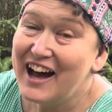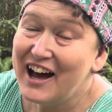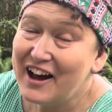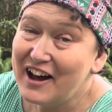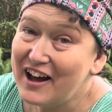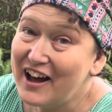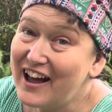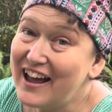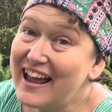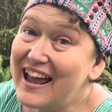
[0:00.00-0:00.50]

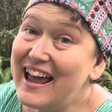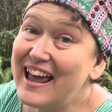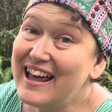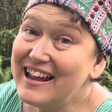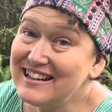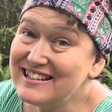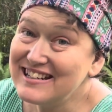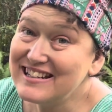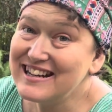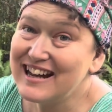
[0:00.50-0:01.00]
I
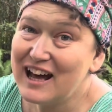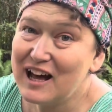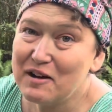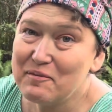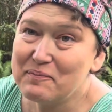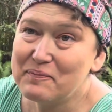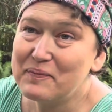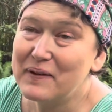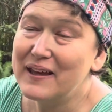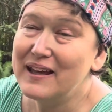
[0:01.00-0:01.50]
ended up
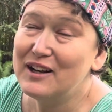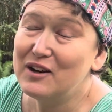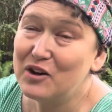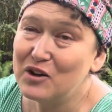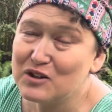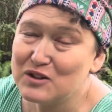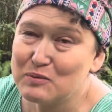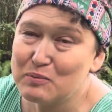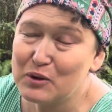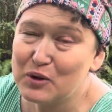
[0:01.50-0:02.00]
in
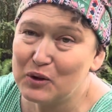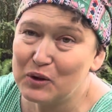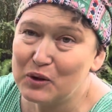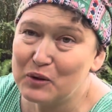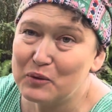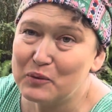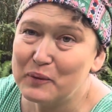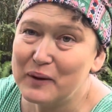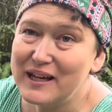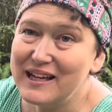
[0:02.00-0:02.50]
hospital
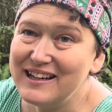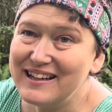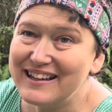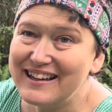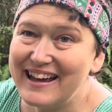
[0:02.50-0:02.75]
all week,